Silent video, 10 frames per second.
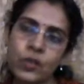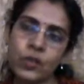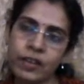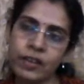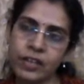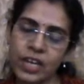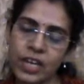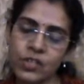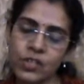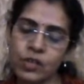and
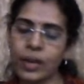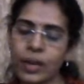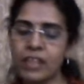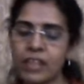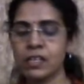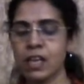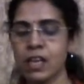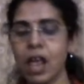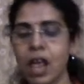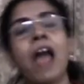educational rights,
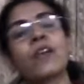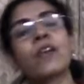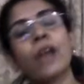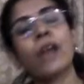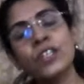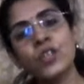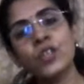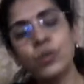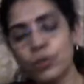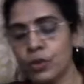and right
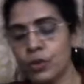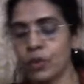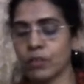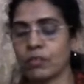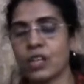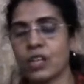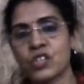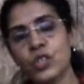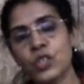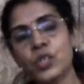to
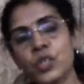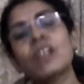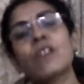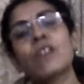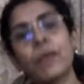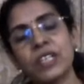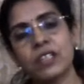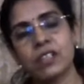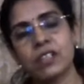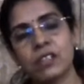constitutional
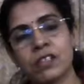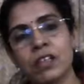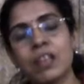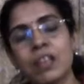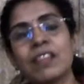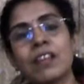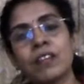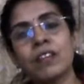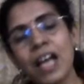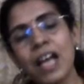remedies. The
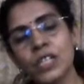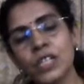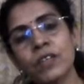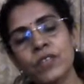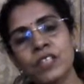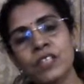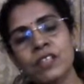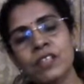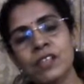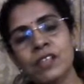last one,
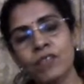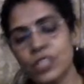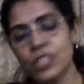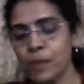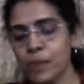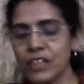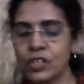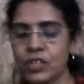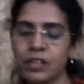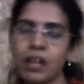which is
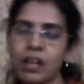mentioned in